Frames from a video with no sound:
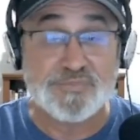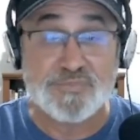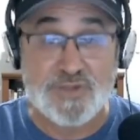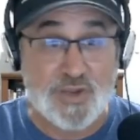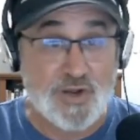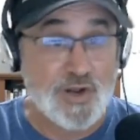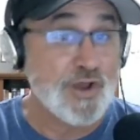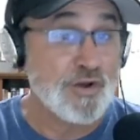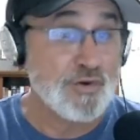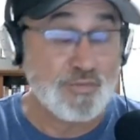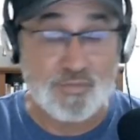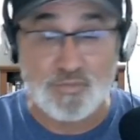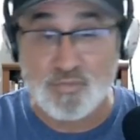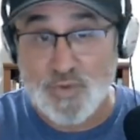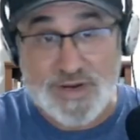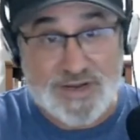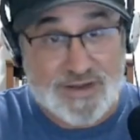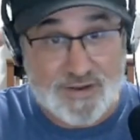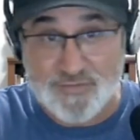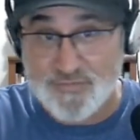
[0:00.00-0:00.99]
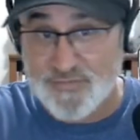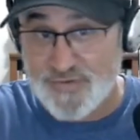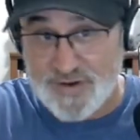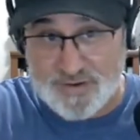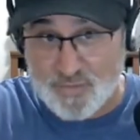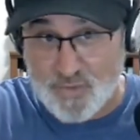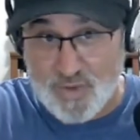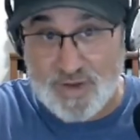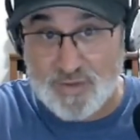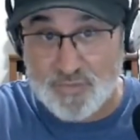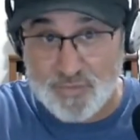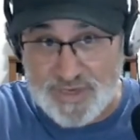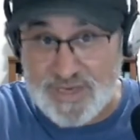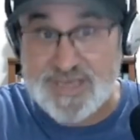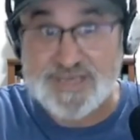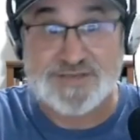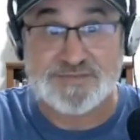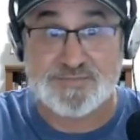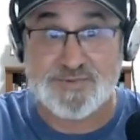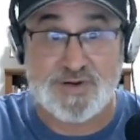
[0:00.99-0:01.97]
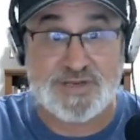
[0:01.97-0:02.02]
We know very well what
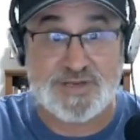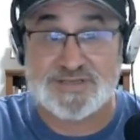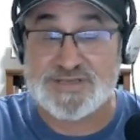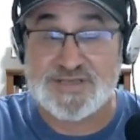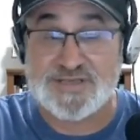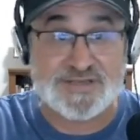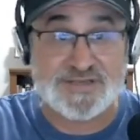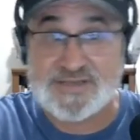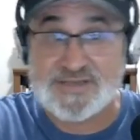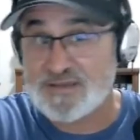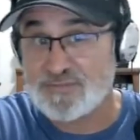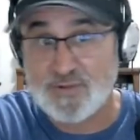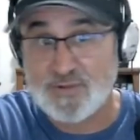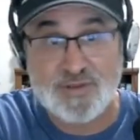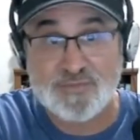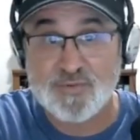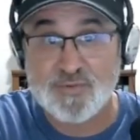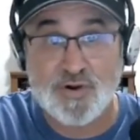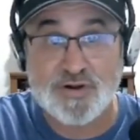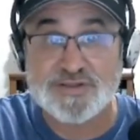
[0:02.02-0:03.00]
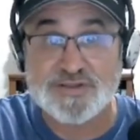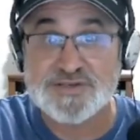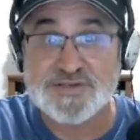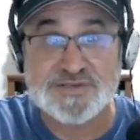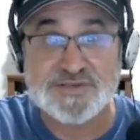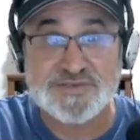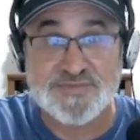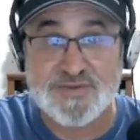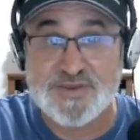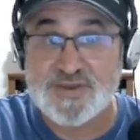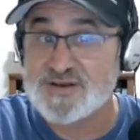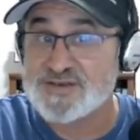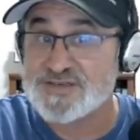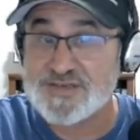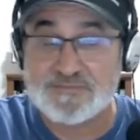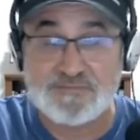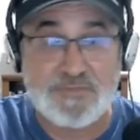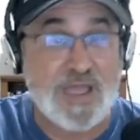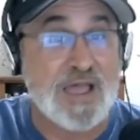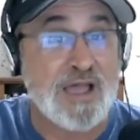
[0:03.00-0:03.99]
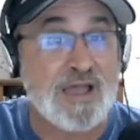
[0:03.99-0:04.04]
he's bringing to the table. He brought it to us for
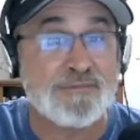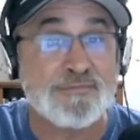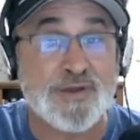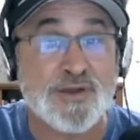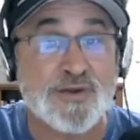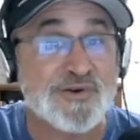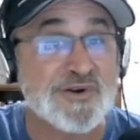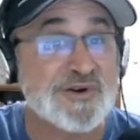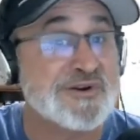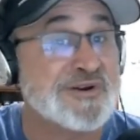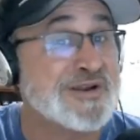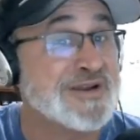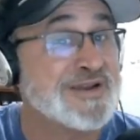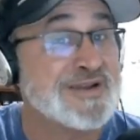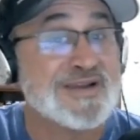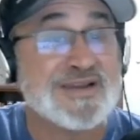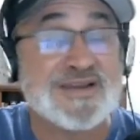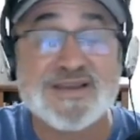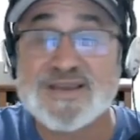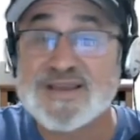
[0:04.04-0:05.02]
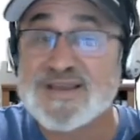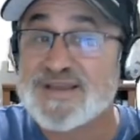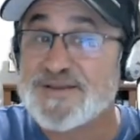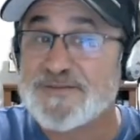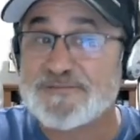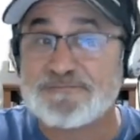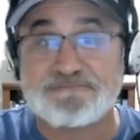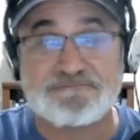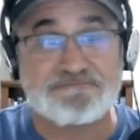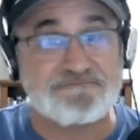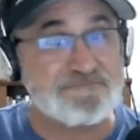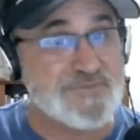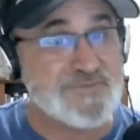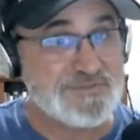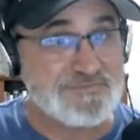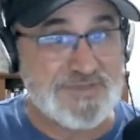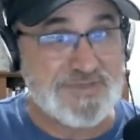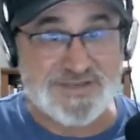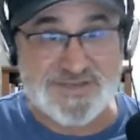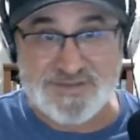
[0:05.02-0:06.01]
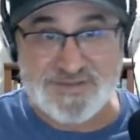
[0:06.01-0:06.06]
years. High motor.
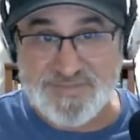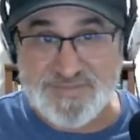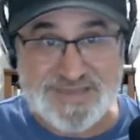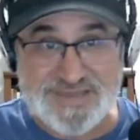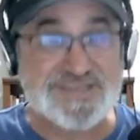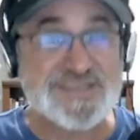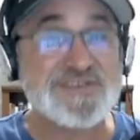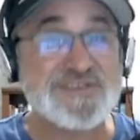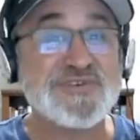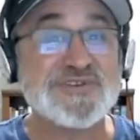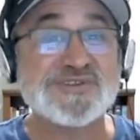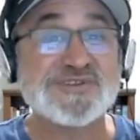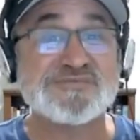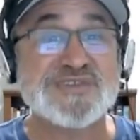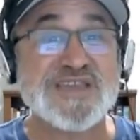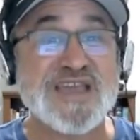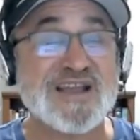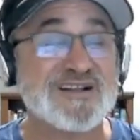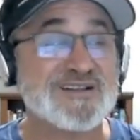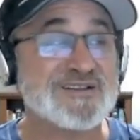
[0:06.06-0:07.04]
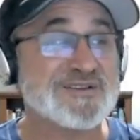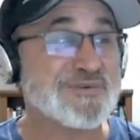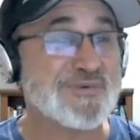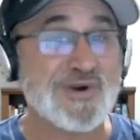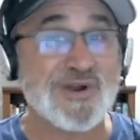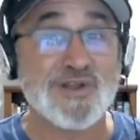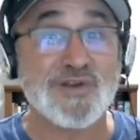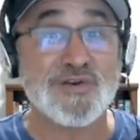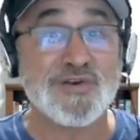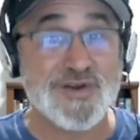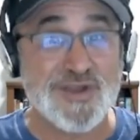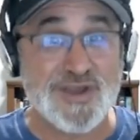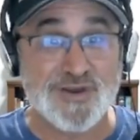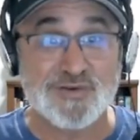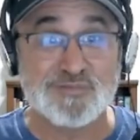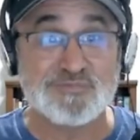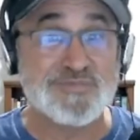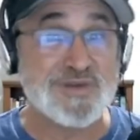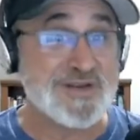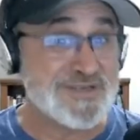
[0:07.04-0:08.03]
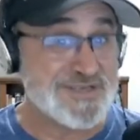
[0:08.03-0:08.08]
Is he the best defensive tackle in the world?
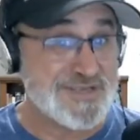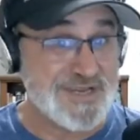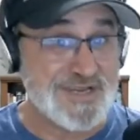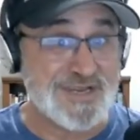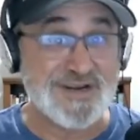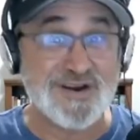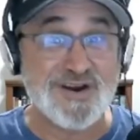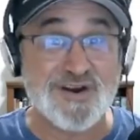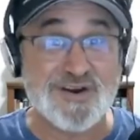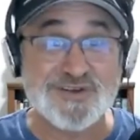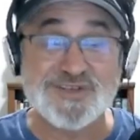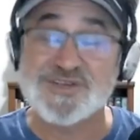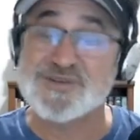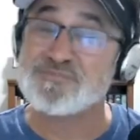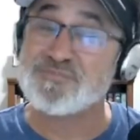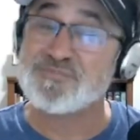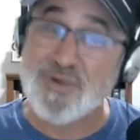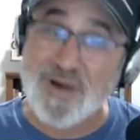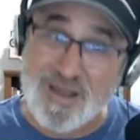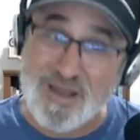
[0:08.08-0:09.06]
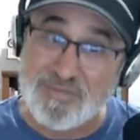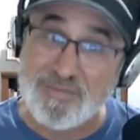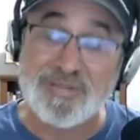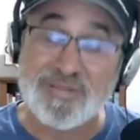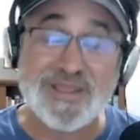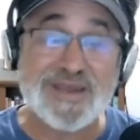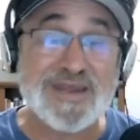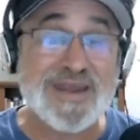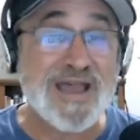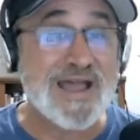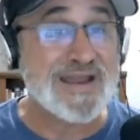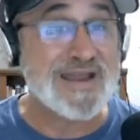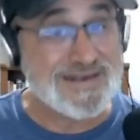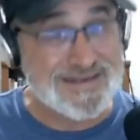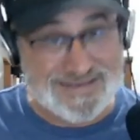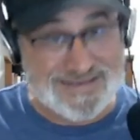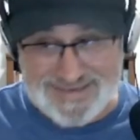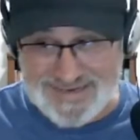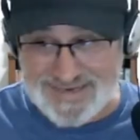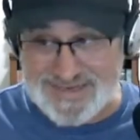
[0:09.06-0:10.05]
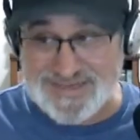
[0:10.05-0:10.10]
No. But is he going to hurt you? Probably not.
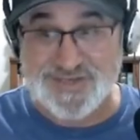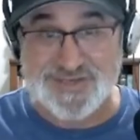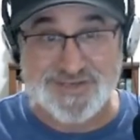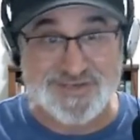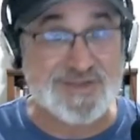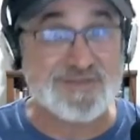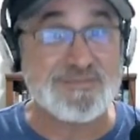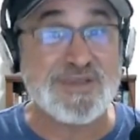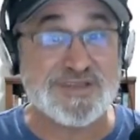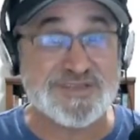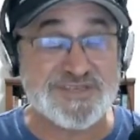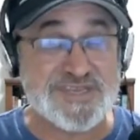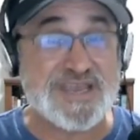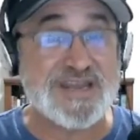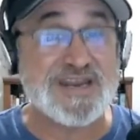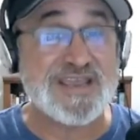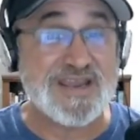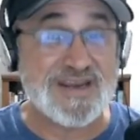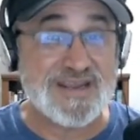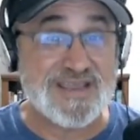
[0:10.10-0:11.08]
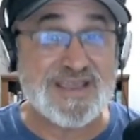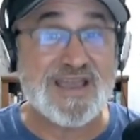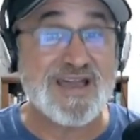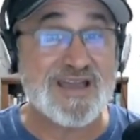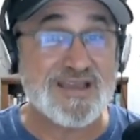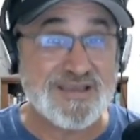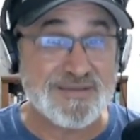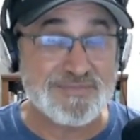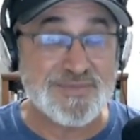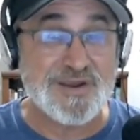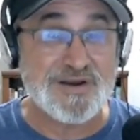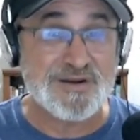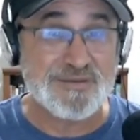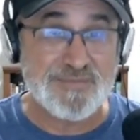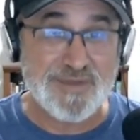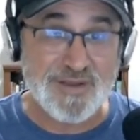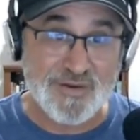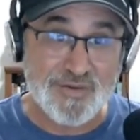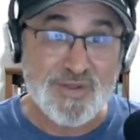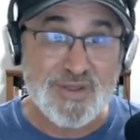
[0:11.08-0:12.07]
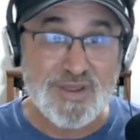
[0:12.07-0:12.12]
He's going to be a steady Eddie guy up there in the
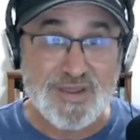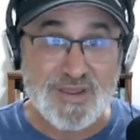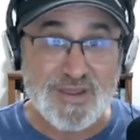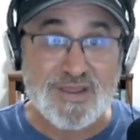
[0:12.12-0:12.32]
middle.